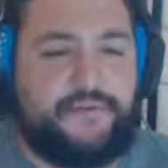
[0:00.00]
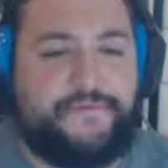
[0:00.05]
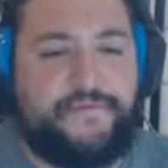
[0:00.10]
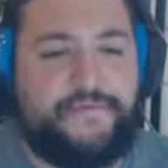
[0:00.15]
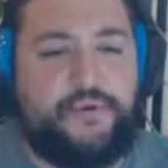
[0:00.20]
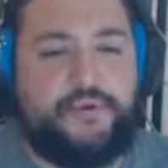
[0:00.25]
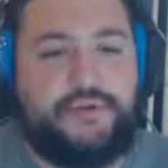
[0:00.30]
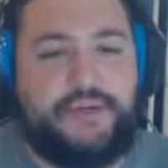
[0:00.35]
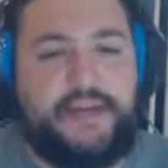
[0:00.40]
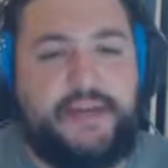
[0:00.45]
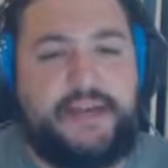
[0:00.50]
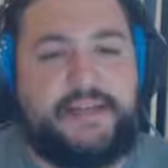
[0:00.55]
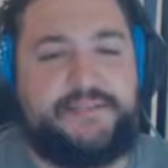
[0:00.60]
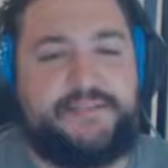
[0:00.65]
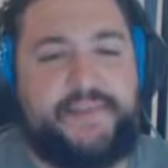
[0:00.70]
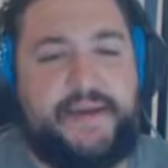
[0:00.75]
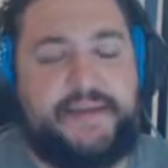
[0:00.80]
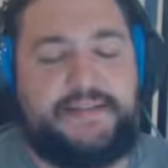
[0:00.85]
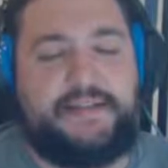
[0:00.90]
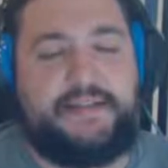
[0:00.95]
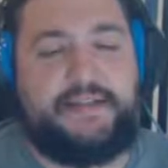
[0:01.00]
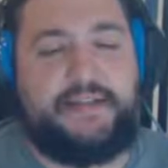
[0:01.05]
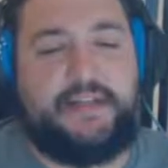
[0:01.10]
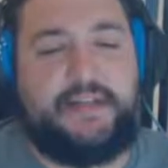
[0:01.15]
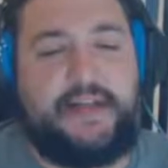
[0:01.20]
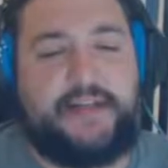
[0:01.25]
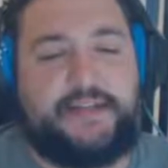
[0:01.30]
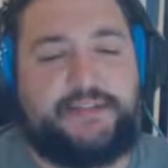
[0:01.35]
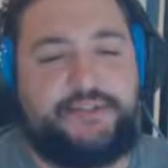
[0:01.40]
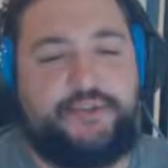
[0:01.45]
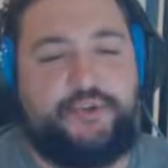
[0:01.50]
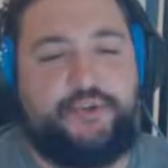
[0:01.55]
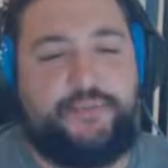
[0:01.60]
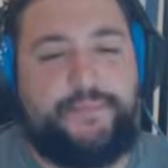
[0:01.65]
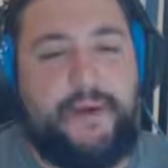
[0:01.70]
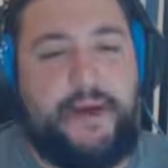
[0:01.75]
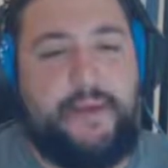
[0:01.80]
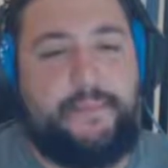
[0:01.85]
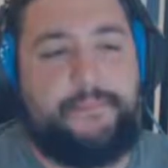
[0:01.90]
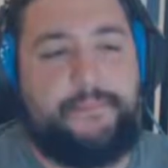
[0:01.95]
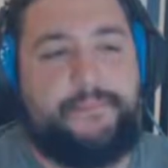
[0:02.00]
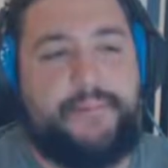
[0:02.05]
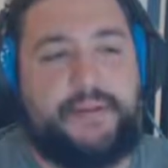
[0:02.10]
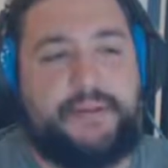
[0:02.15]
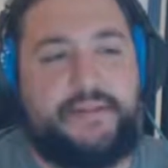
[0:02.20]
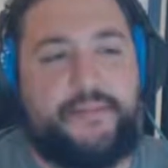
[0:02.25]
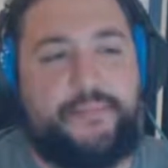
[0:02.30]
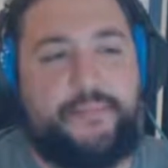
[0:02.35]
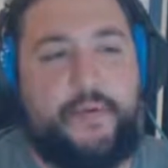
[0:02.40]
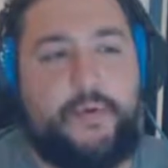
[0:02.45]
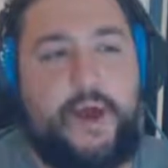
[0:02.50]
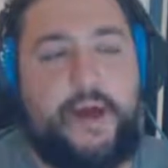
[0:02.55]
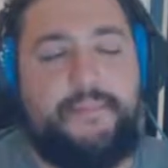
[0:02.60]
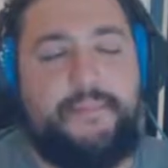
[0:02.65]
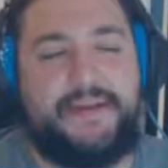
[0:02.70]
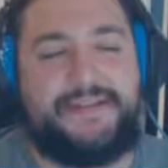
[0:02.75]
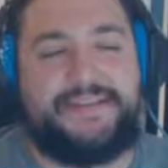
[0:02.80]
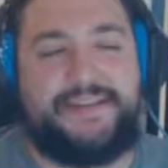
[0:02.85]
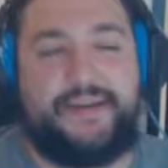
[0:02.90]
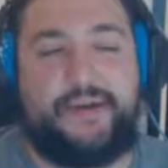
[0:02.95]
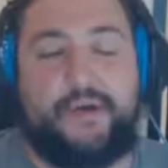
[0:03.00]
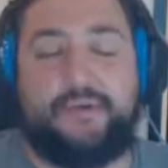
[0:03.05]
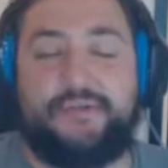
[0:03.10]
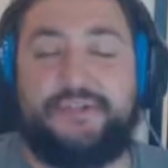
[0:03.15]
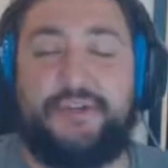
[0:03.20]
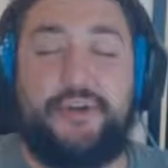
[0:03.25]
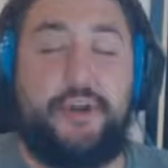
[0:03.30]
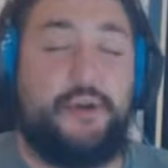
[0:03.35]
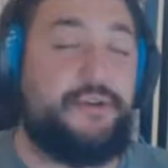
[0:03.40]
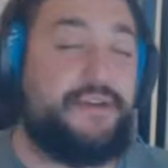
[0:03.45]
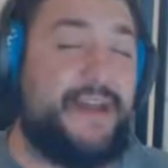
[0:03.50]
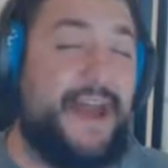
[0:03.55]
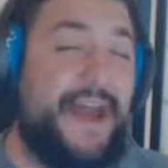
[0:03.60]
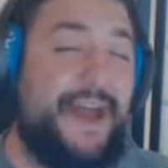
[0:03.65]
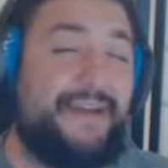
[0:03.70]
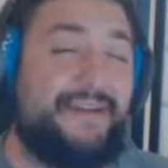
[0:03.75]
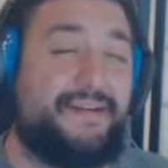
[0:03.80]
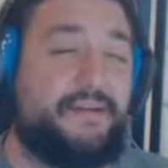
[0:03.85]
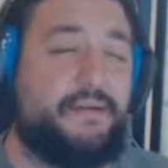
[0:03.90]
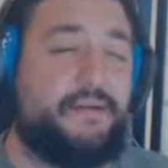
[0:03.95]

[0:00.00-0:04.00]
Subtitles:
Fuji is basically like Scoop Up, but the problem is it goes in your deck,